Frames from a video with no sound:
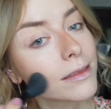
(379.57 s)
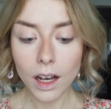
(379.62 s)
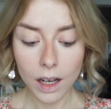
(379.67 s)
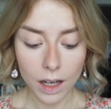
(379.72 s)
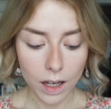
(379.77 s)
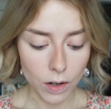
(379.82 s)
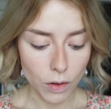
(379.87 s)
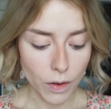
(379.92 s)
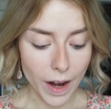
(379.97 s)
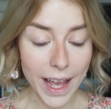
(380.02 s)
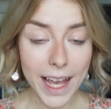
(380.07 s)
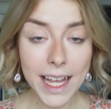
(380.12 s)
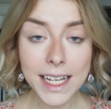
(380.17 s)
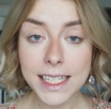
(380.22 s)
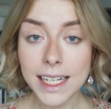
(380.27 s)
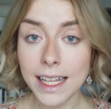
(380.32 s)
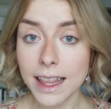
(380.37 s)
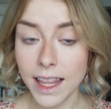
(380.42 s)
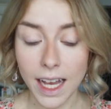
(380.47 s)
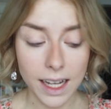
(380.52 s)
All right,
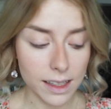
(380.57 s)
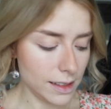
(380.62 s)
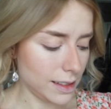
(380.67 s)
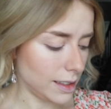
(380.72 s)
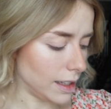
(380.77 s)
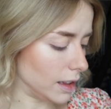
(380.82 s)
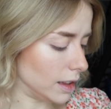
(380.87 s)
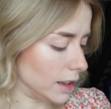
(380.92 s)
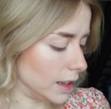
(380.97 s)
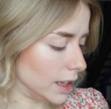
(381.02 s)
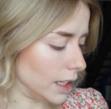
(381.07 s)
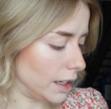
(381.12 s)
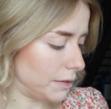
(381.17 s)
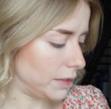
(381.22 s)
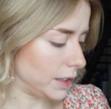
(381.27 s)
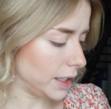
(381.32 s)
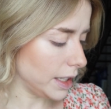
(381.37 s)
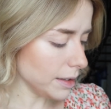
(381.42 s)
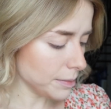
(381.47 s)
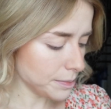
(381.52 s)
that's
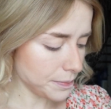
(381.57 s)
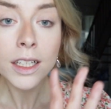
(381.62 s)
lovely.